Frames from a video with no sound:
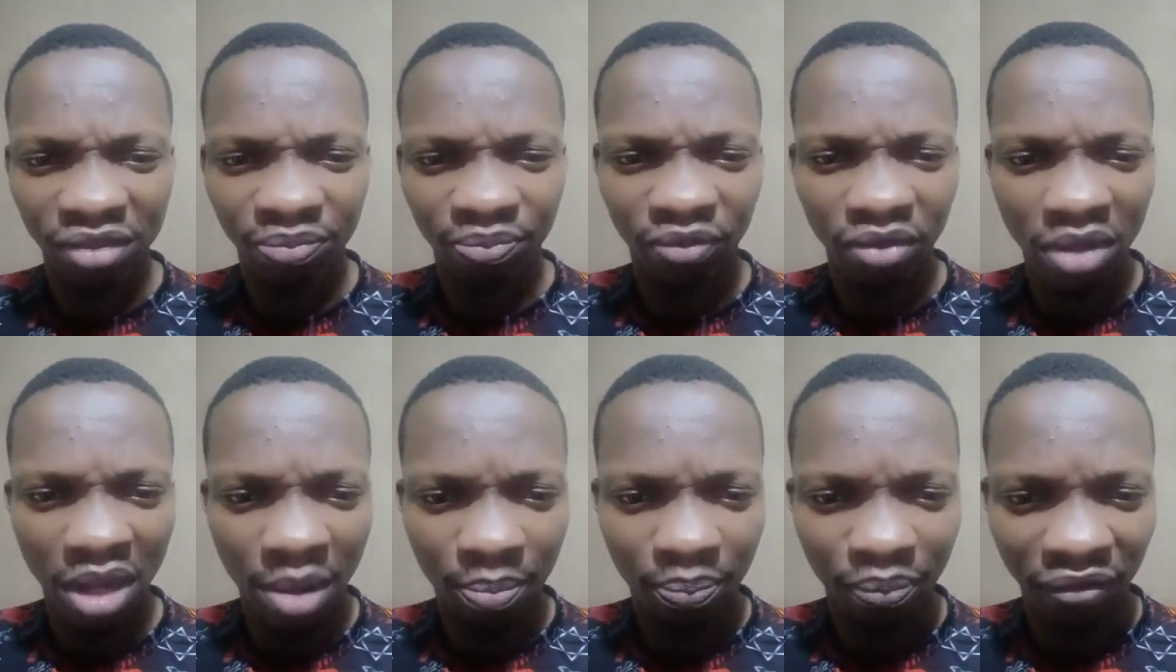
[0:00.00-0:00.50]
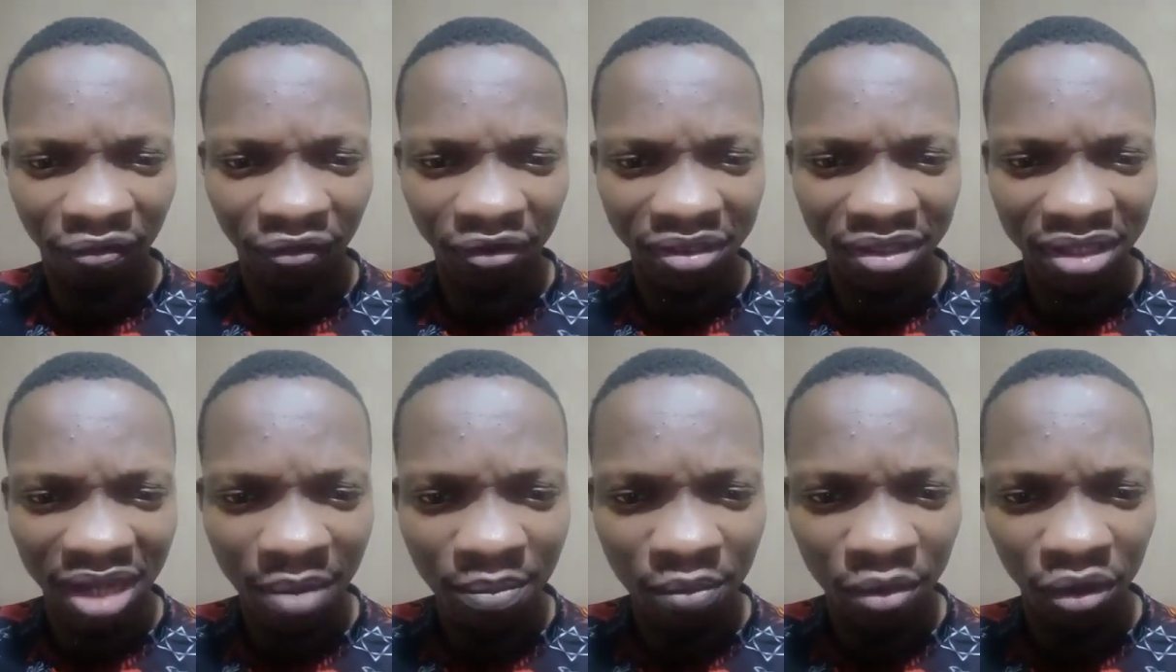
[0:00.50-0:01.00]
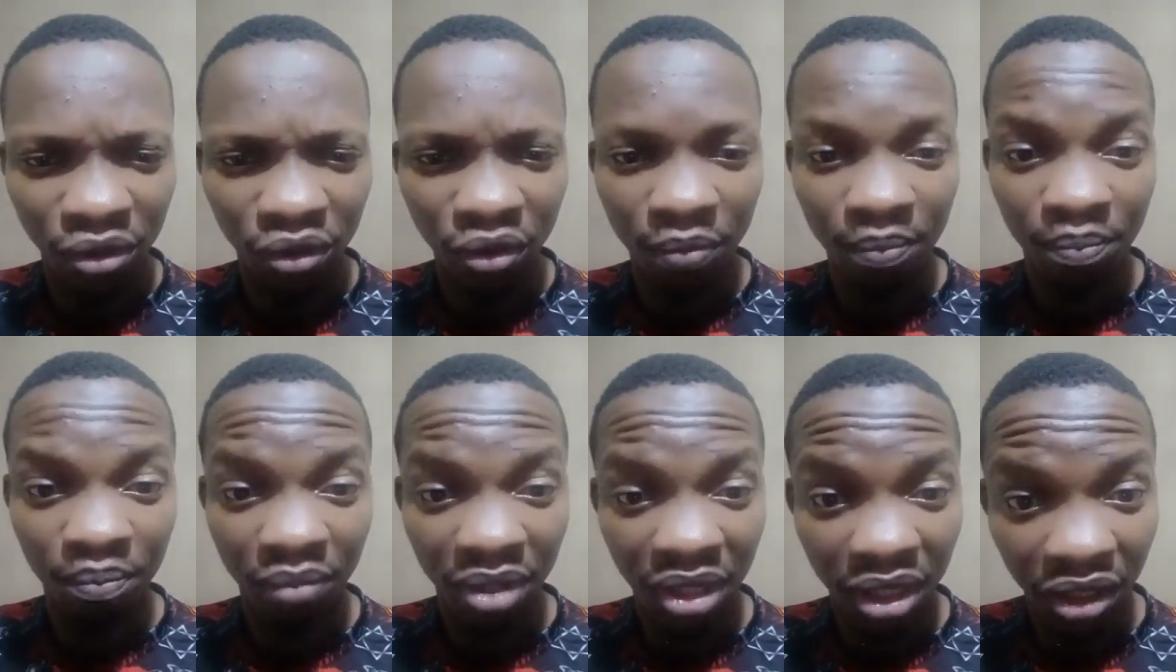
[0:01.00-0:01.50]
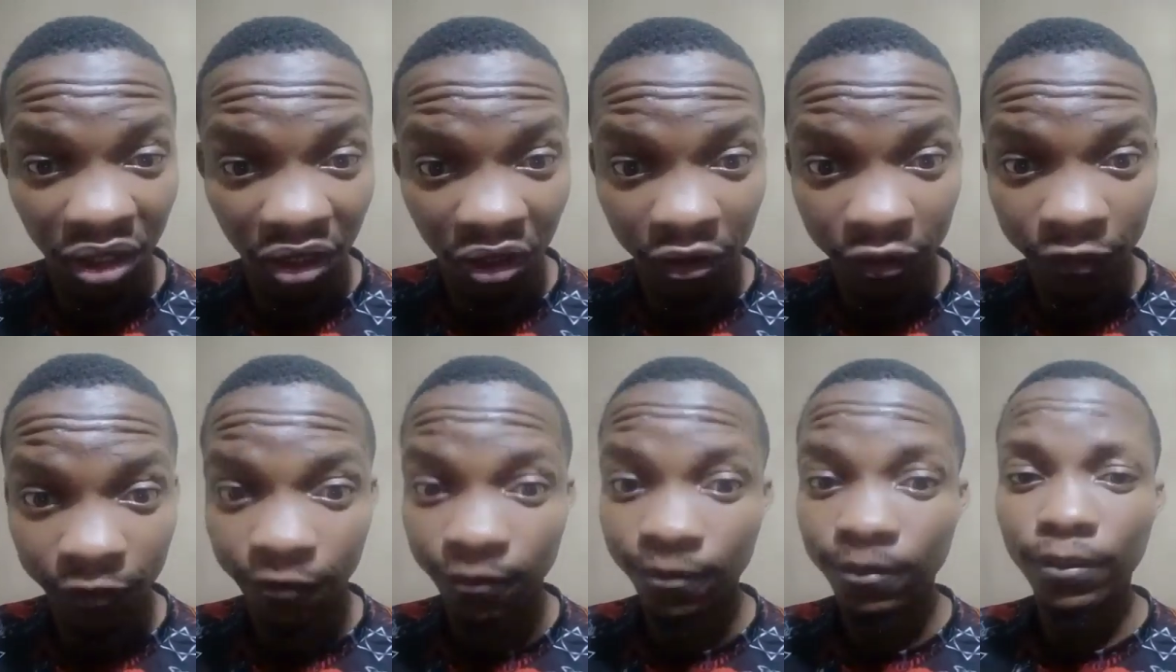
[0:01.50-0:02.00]
Professor Mo
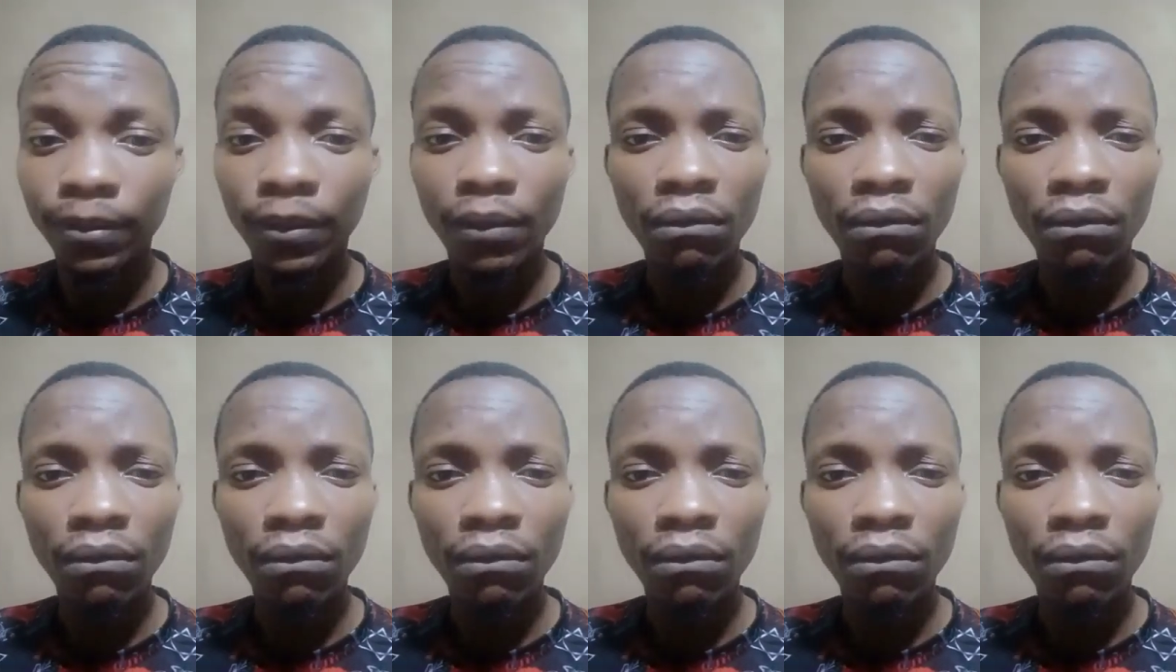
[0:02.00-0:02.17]
Dominion.